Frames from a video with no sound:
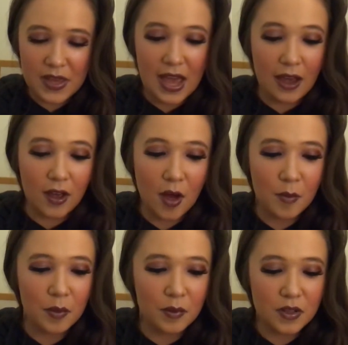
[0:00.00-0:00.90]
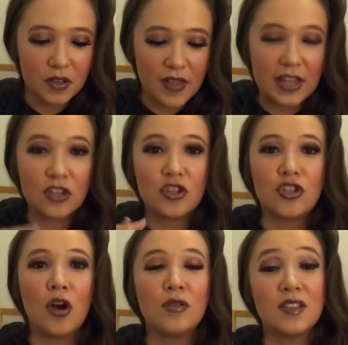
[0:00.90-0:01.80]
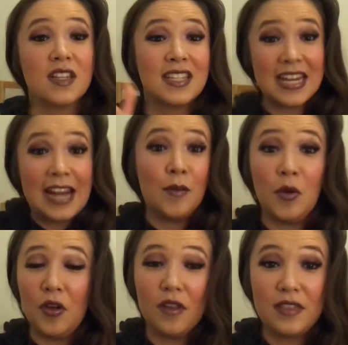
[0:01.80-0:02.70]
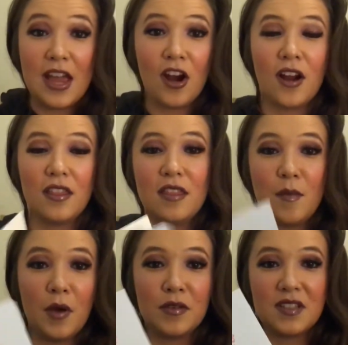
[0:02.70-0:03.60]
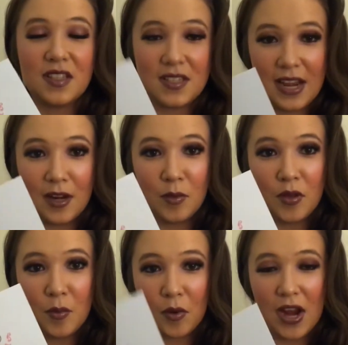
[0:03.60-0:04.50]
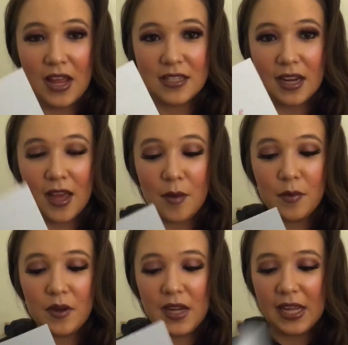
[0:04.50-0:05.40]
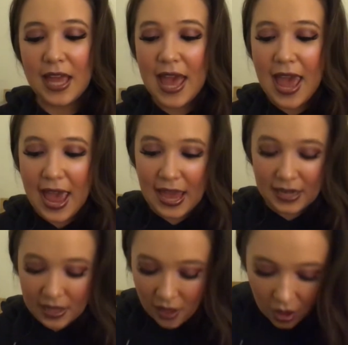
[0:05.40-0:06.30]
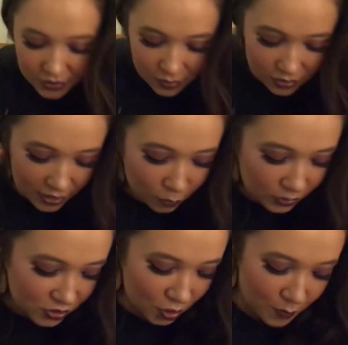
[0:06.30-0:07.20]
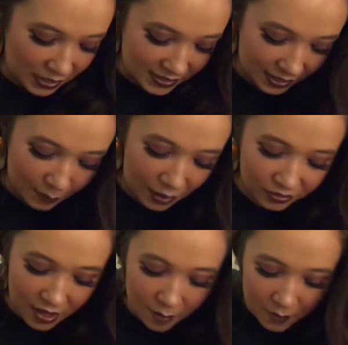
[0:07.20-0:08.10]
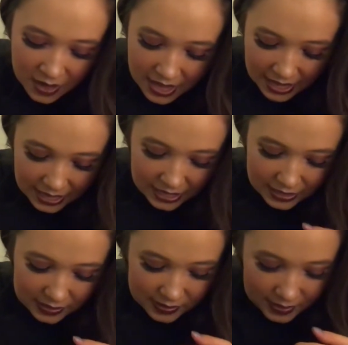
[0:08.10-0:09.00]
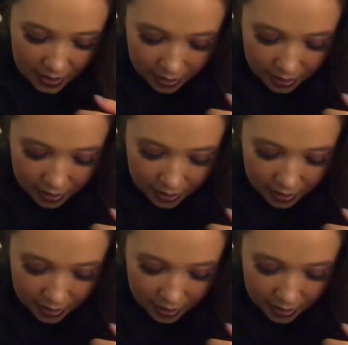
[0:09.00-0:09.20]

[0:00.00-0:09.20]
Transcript: yeah, like so sustainable. They are the most sustainable brand and company. And I also think what's so amazing about them is